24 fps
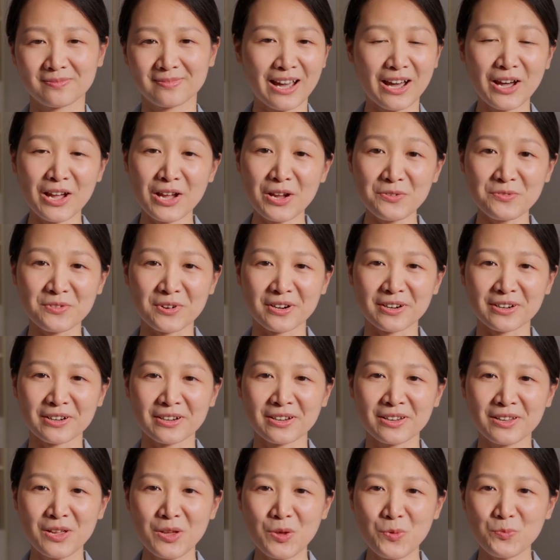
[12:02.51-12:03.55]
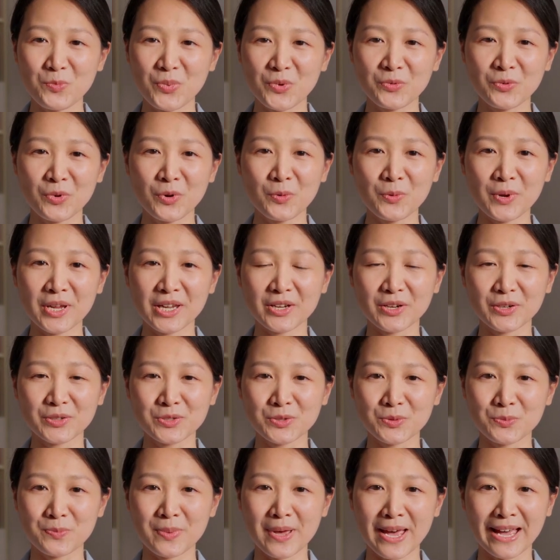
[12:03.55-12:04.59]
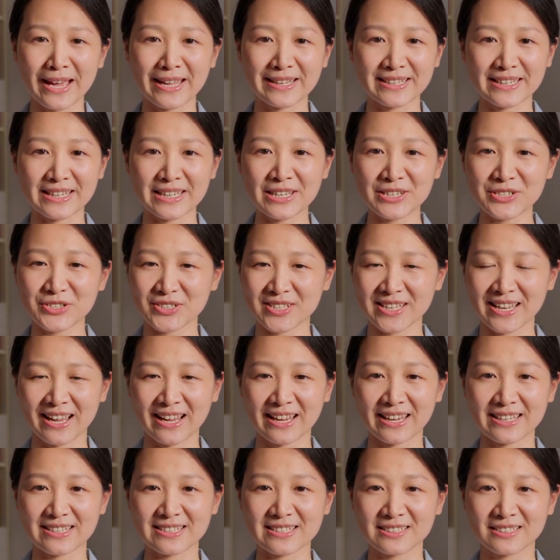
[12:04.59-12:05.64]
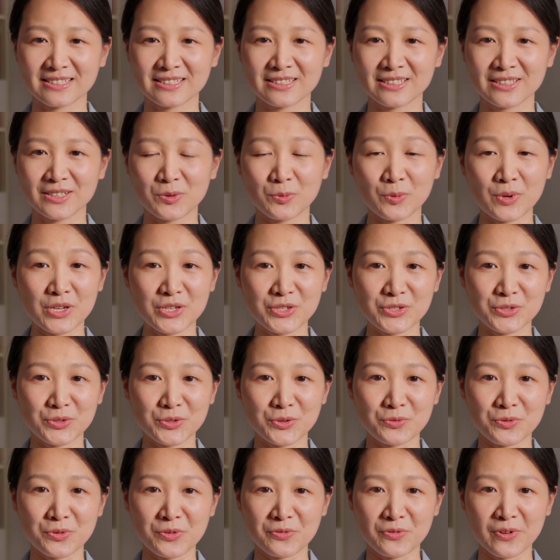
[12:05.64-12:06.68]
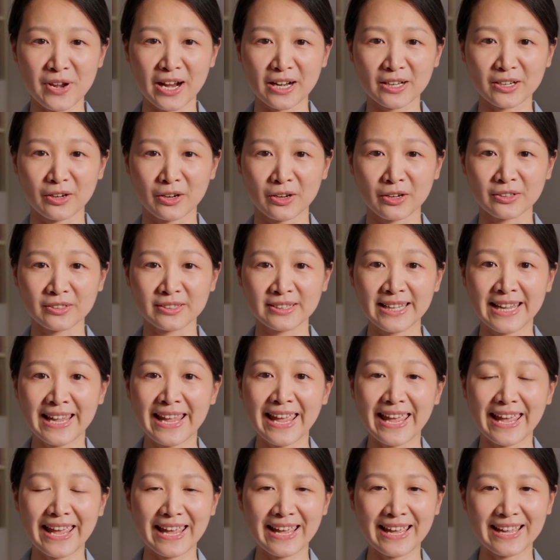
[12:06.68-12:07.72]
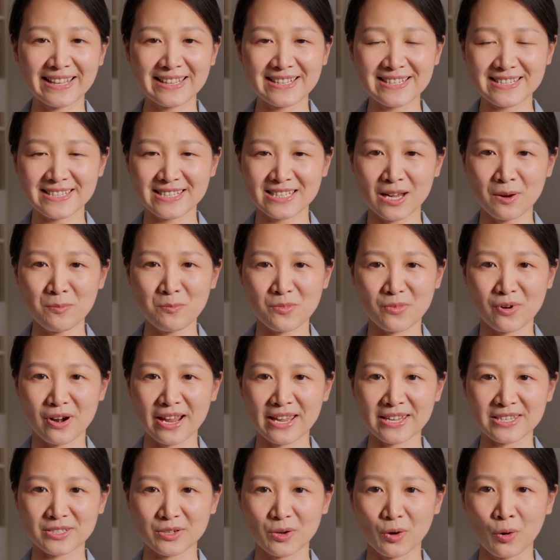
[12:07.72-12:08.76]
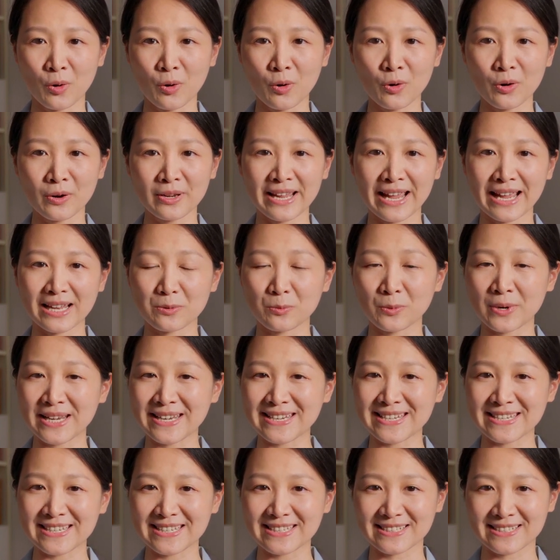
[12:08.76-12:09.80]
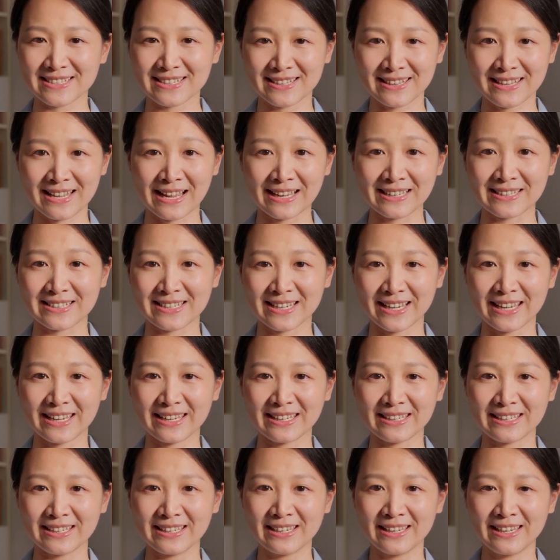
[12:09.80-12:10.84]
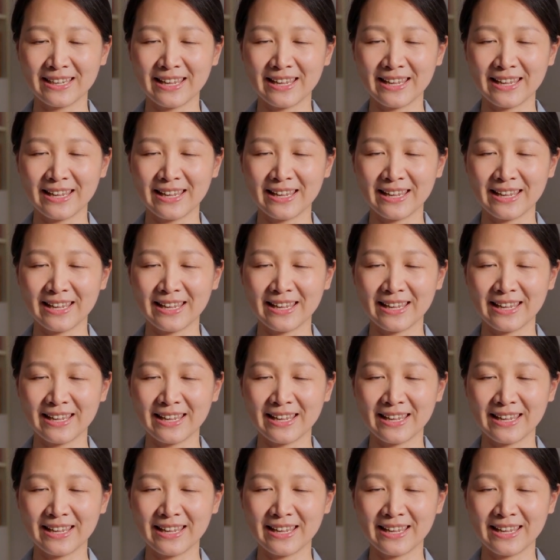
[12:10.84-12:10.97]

However, before we go to bed each night, we should reflect on and summarize all that we did that day,